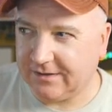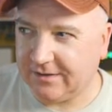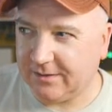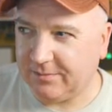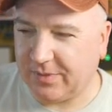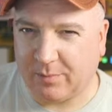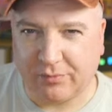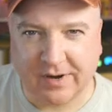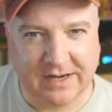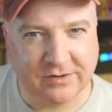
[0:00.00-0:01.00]
um, the
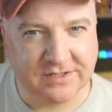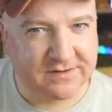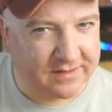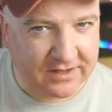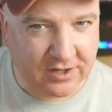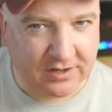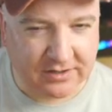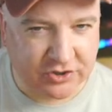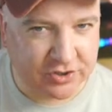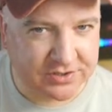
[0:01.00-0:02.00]
brightness I think you can
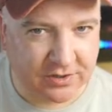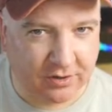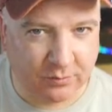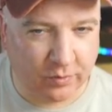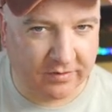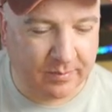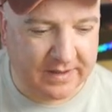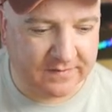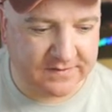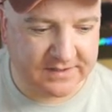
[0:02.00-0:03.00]
adjust on one of the
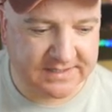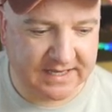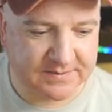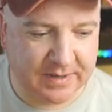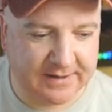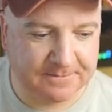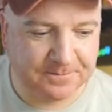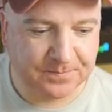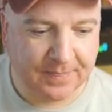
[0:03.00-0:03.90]
pins of the CS pin.